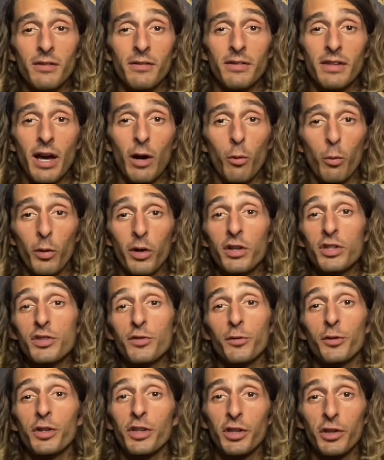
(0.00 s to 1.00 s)
that works
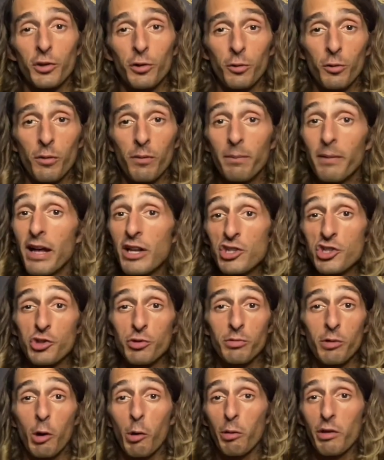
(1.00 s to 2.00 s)
for you, that
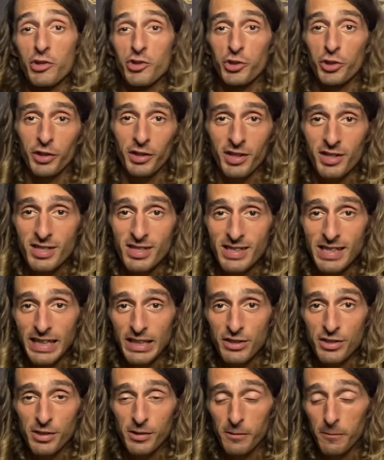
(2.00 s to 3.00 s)
you know that you're gonna stick
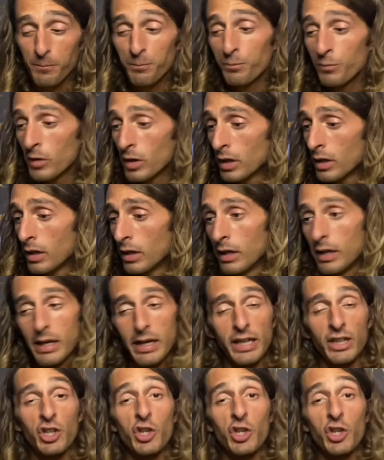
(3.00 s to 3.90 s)
to. It